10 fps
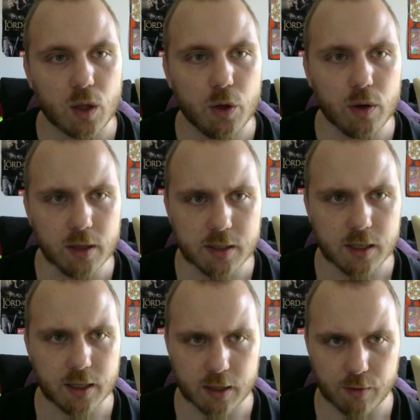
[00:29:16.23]
you can
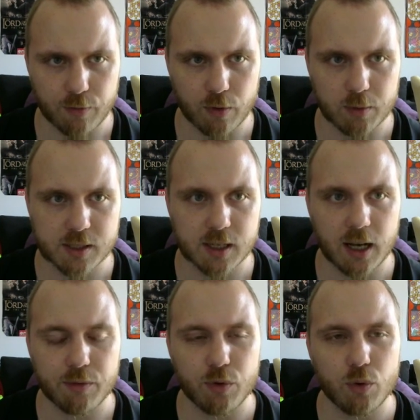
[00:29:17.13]
see that from the
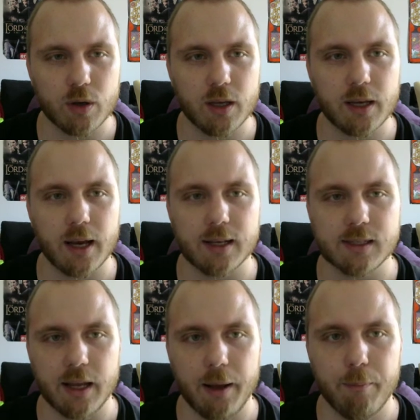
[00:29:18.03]
side view he
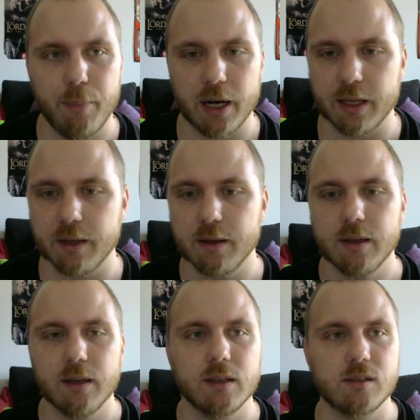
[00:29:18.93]
has a belly,
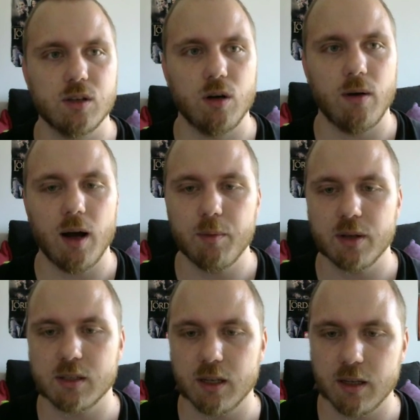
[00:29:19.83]
so
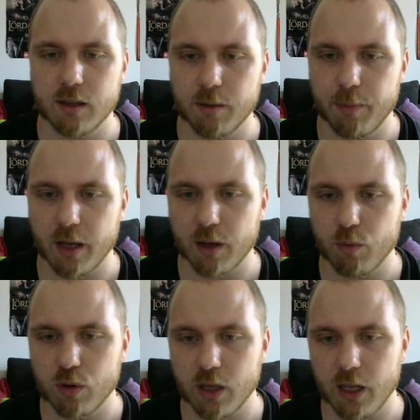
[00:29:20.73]
obviously the belly
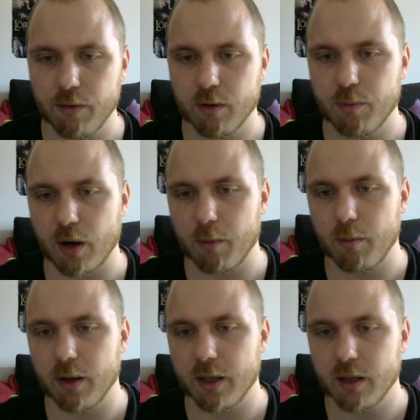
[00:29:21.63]
would even
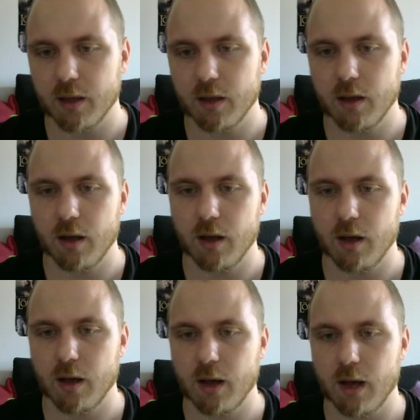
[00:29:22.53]
probably
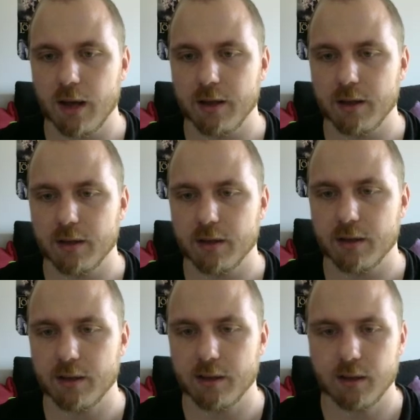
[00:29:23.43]
hide
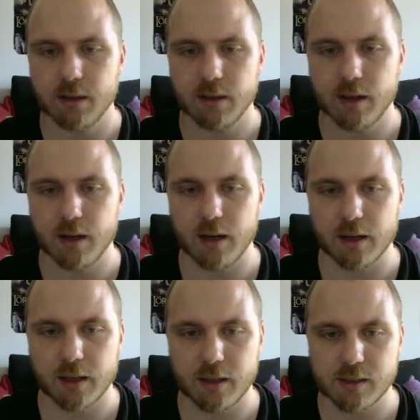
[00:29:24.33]

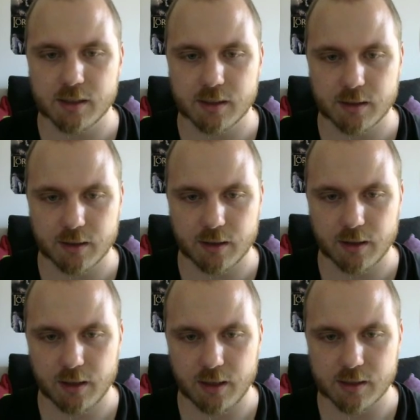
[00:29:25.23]
his
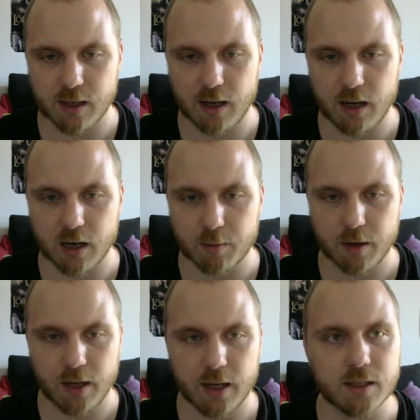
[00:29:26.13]
arm,
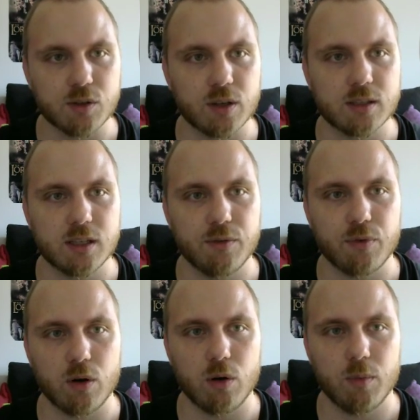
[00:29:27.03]
as you can see
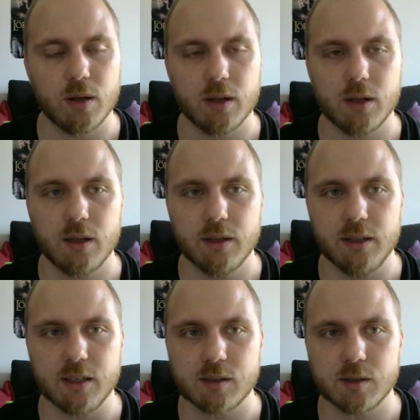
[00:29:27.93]
from
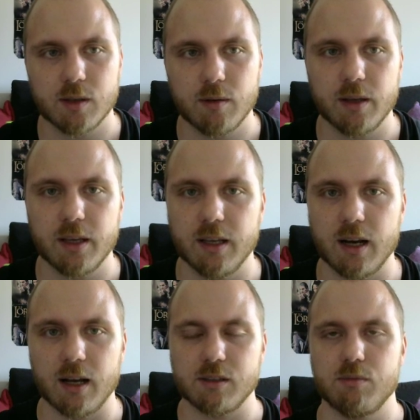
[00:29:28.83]
this. He
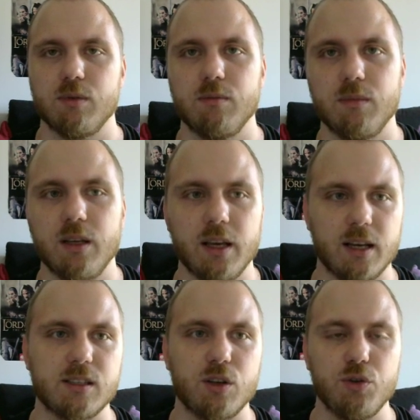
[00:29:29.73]
has
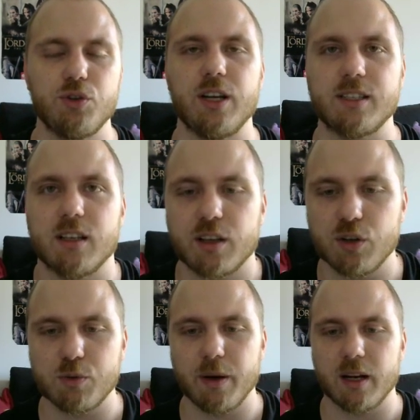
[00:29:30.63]
huge chest and
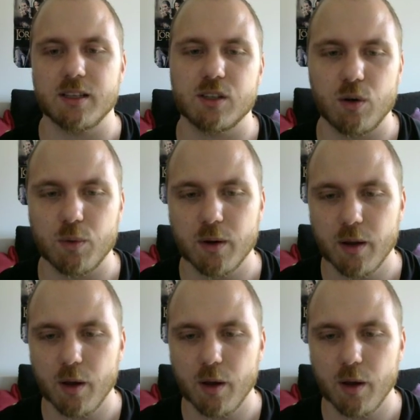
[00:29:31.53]
huge belly, so